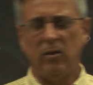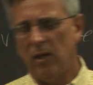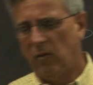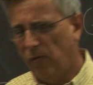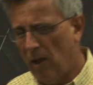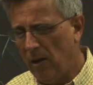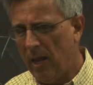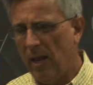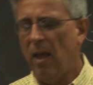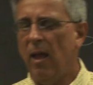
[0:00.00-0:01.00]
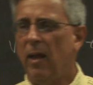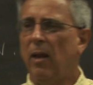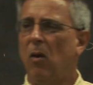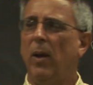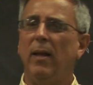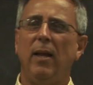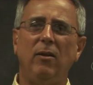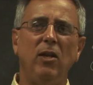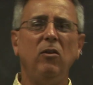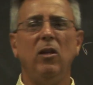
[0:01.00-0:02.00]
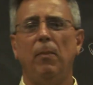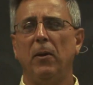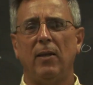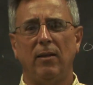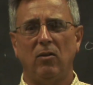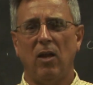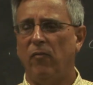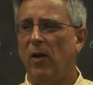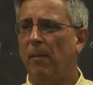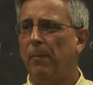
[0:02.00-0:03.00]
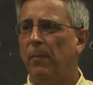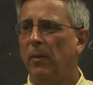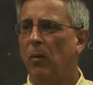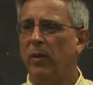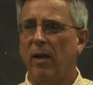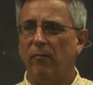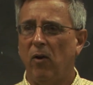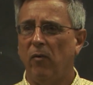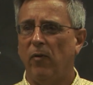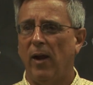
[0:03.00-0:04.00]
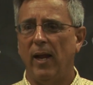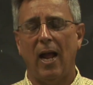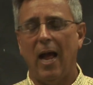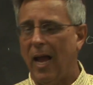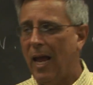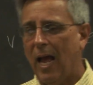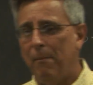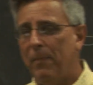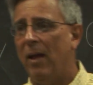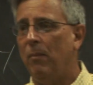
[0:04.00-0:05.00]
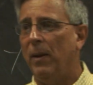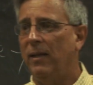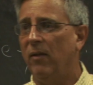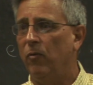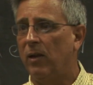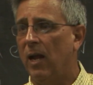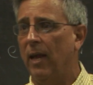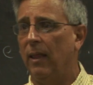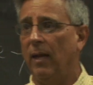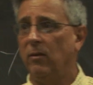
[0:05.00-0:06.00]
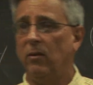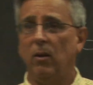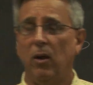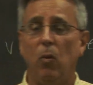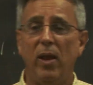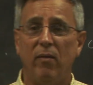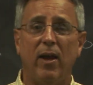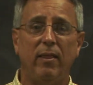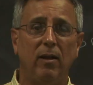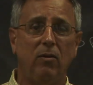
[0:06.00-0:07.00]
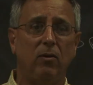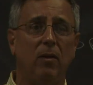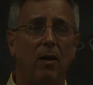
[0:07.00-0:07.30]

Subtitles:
kid's flunking. You know, it's easy to put that stuff up without verifying it. I'm bound by different guidelines. You know, we have ethics.